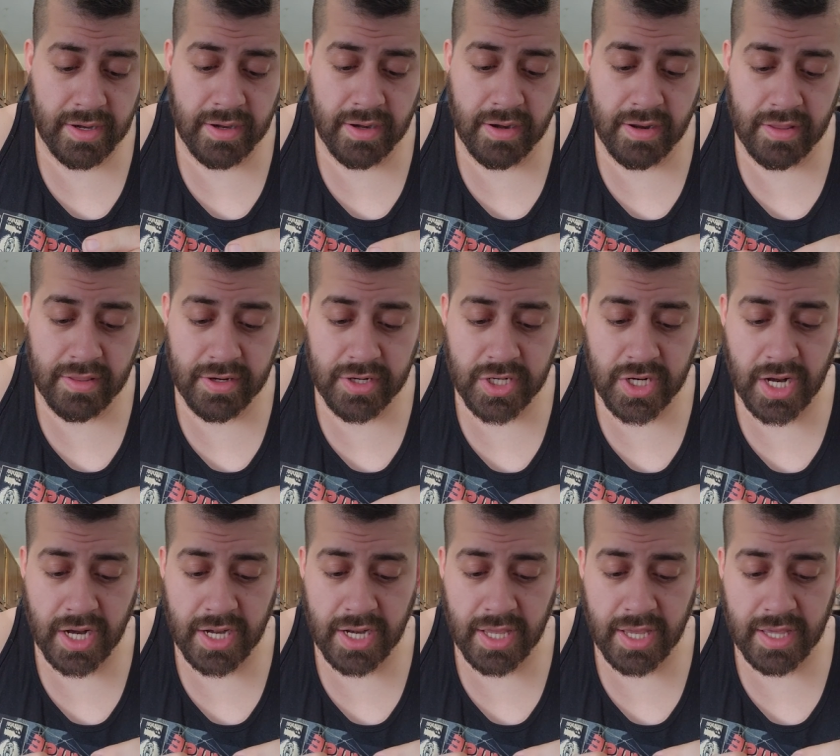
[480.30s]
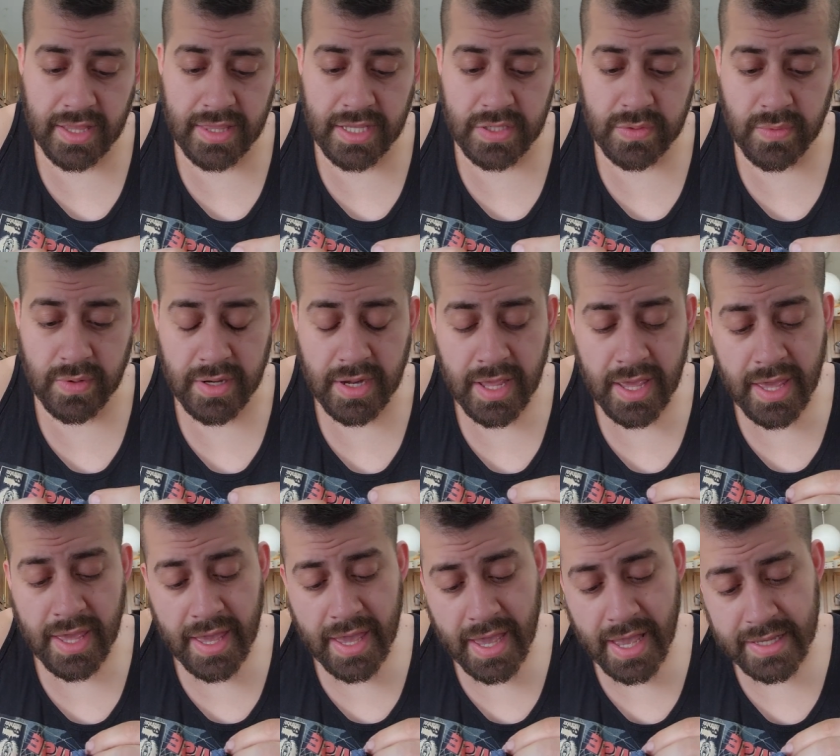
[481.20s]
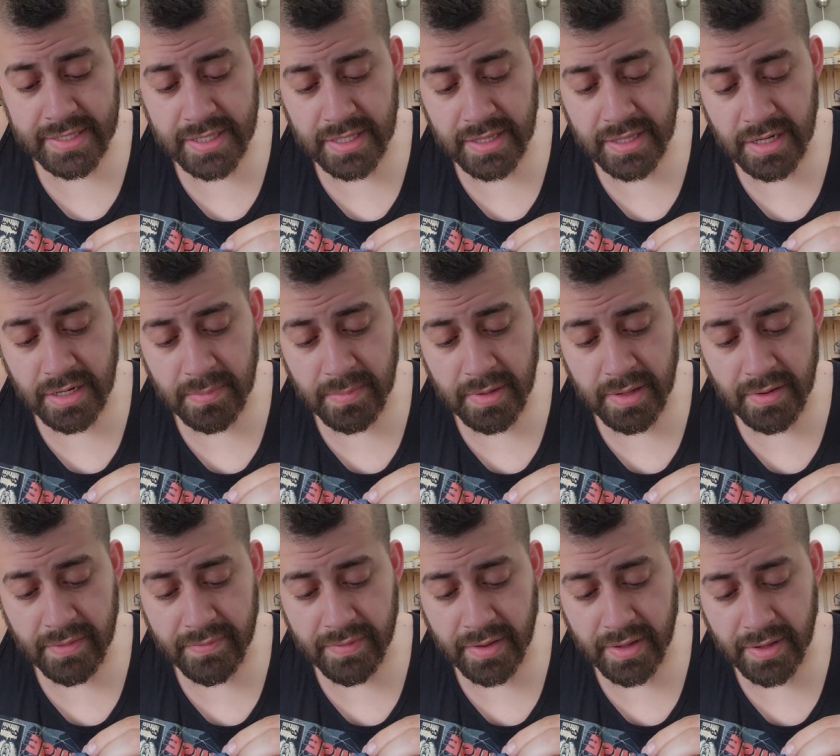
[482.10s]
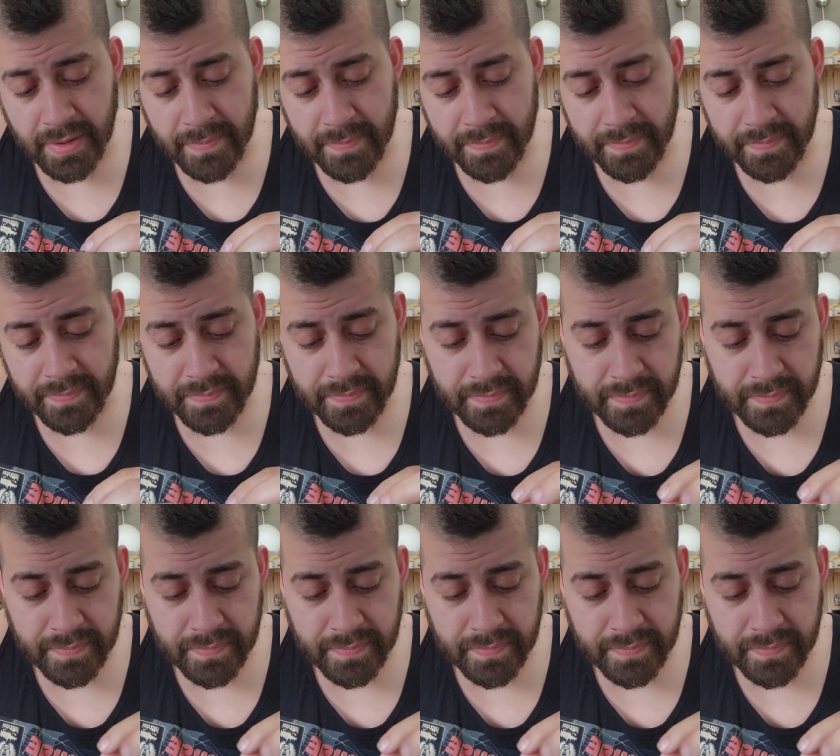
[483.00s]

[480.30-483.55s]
another shade you get. This one has a little bit of um,